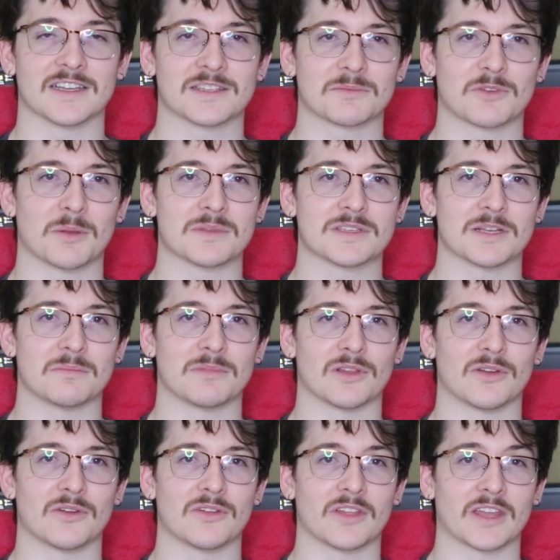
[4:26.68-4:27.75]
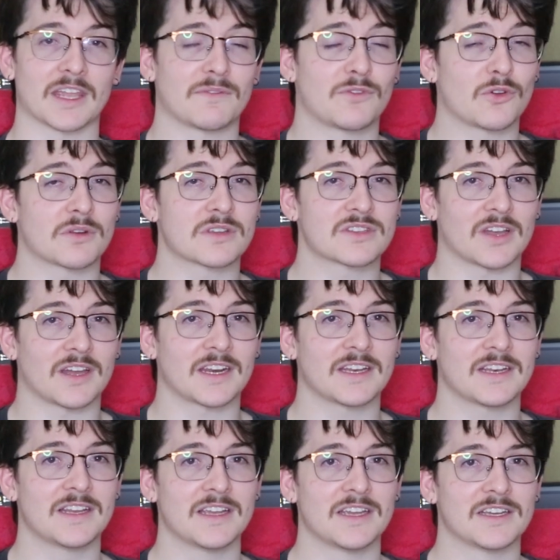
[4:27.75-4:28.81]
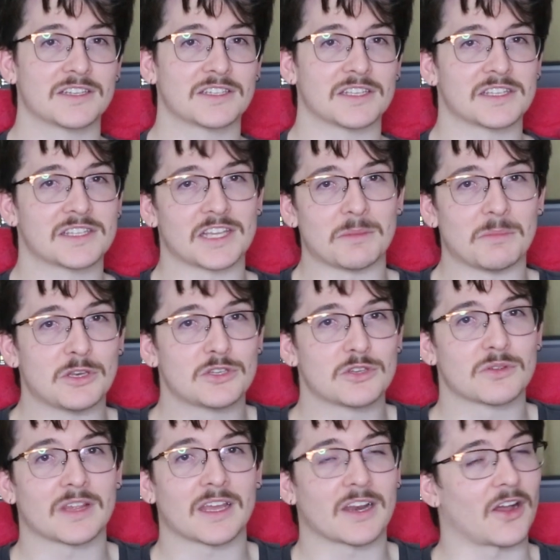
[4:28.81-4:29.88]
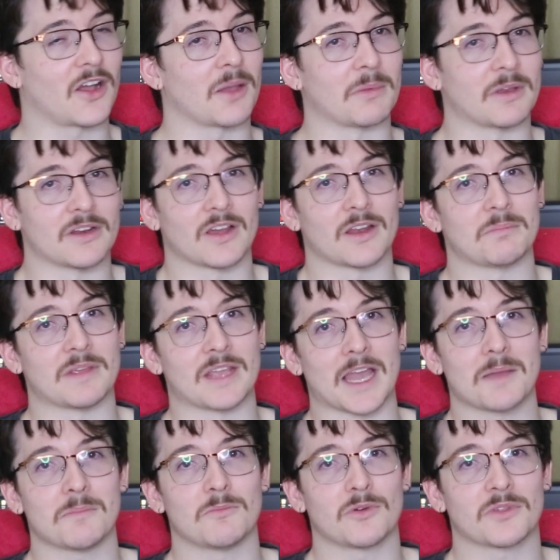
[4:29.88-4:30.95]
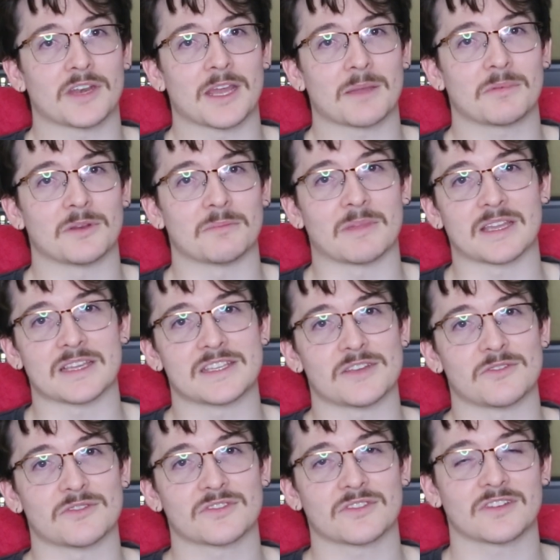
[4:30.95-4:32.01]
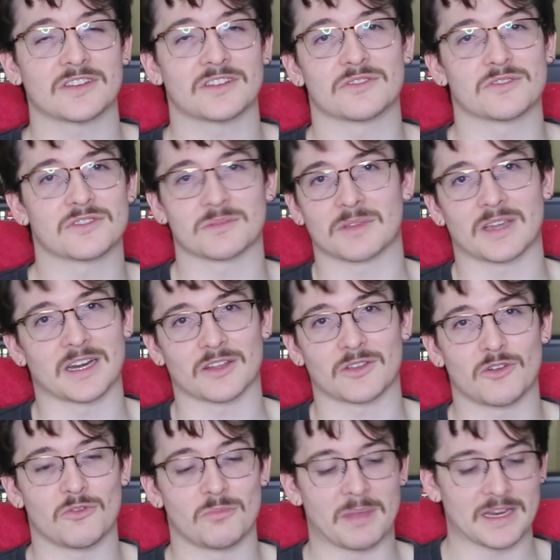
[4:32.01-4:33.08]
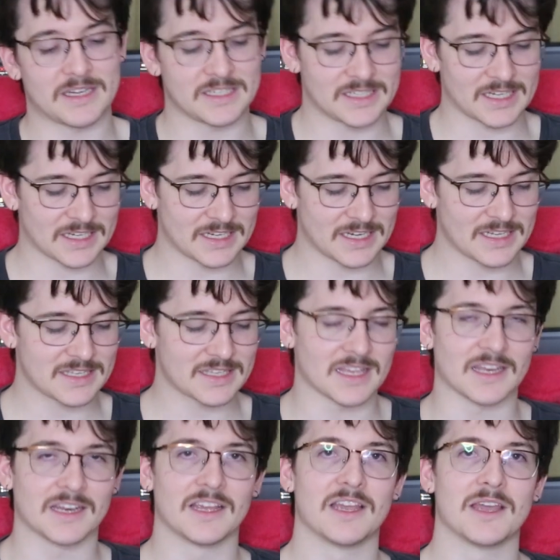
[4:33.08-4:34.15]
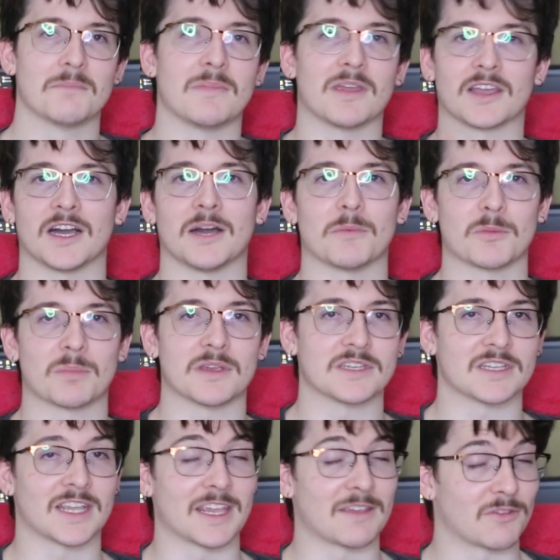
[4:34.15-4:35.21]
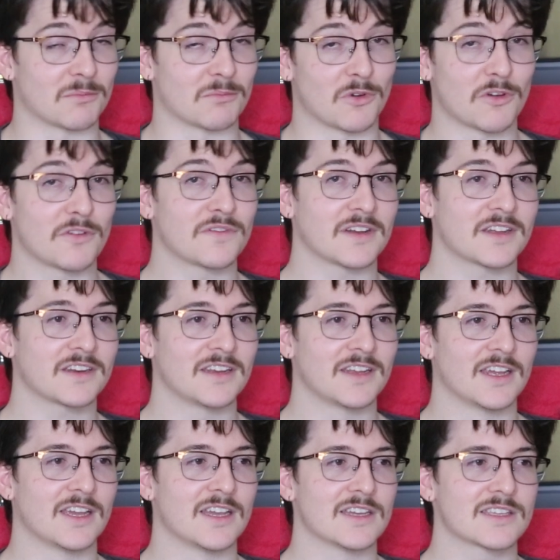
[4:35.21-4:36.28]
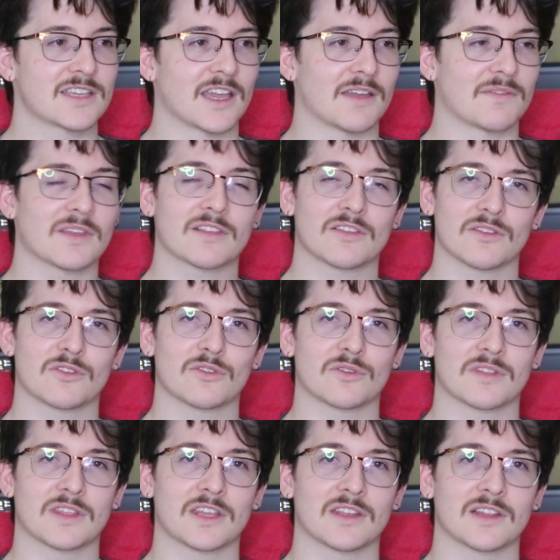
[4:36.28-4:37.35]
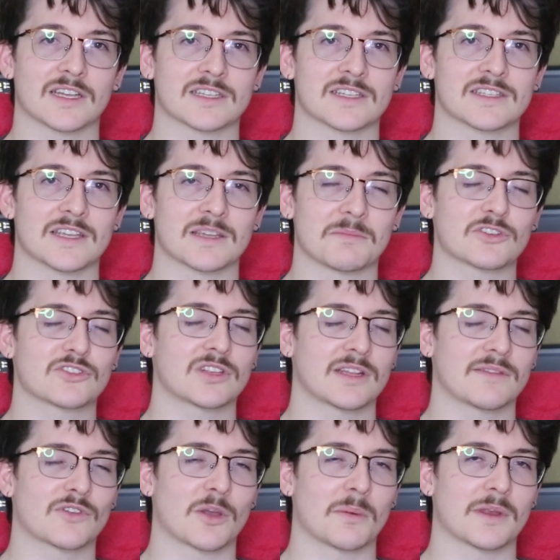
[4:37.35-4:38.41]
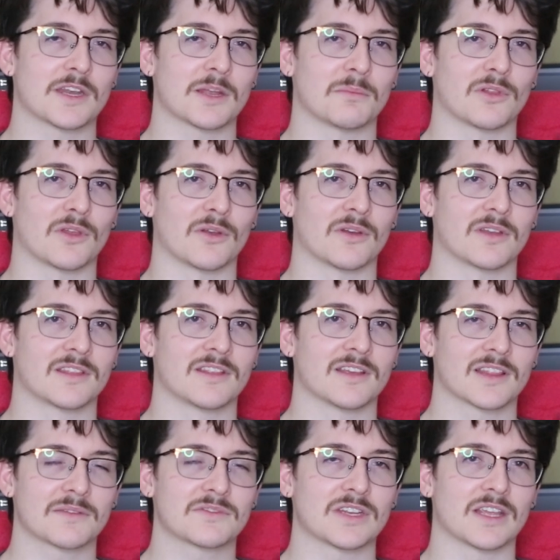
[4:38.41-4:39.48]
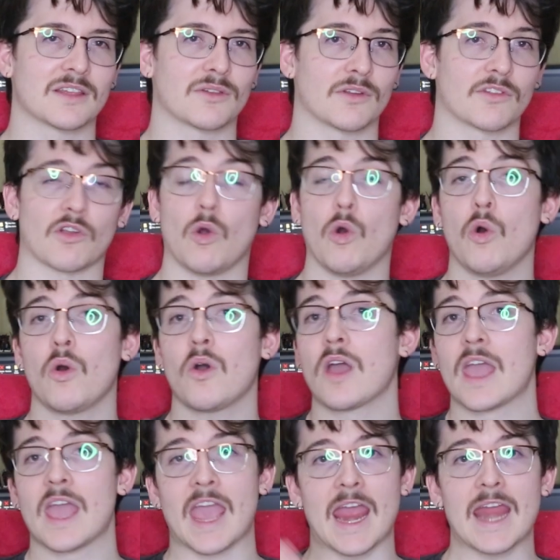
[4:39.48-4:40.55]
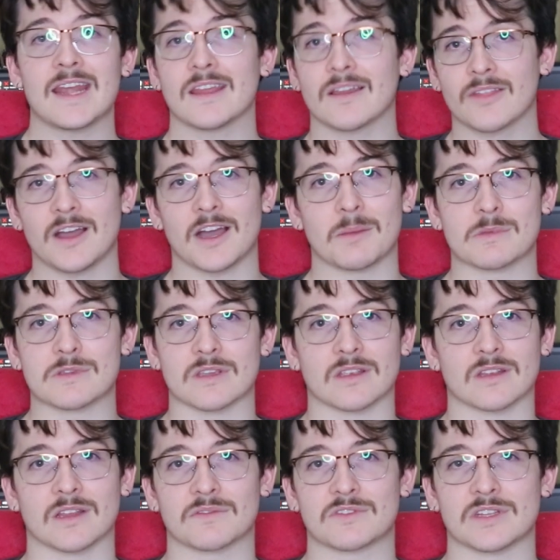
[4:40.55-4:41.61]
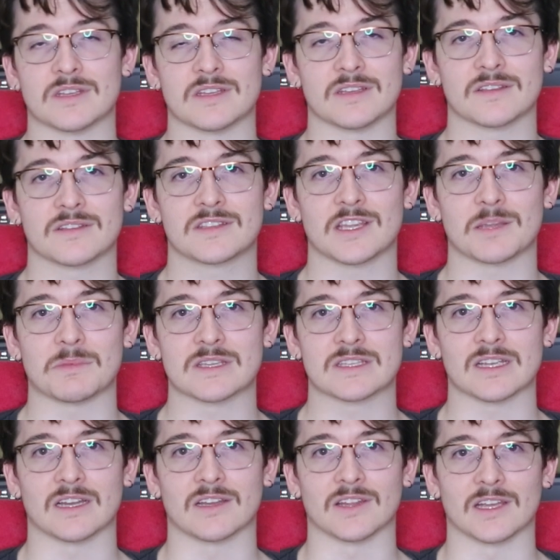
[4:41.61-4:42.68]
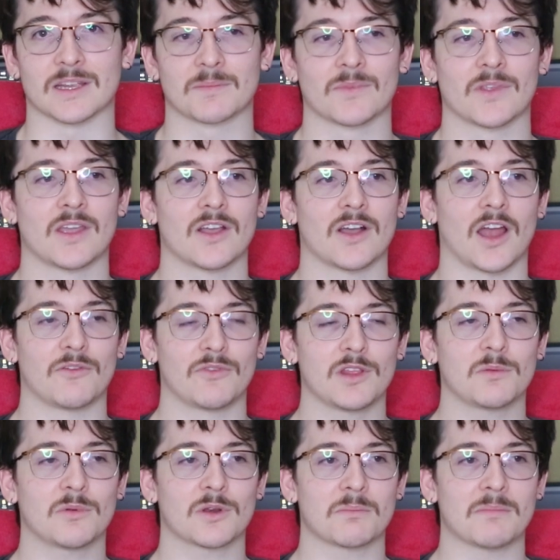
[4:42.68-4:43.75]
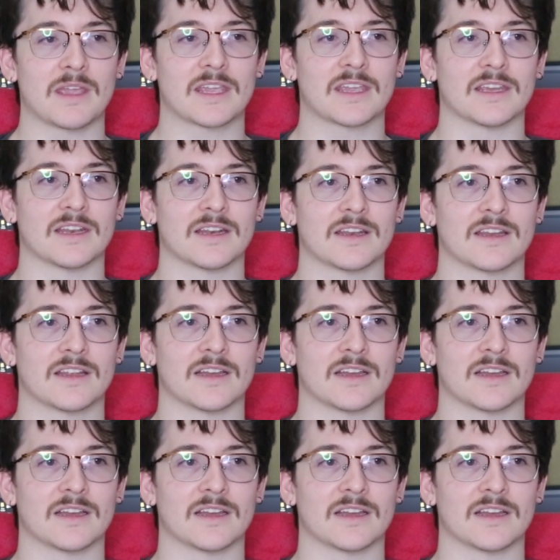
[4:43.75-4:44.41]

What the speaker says: some comments down below. Like, if you're excited to see me do that, I mean, I'd be more than happy to make a series on it and do some kind of cool painting techniques that make army painting even more fun. So yeah, if that's the sort of thing you'd like to see, make sure you leave a comment down below. I'd love to hear your thoughts. Or any other armies that you'd love to see me style. Like, I really want to make it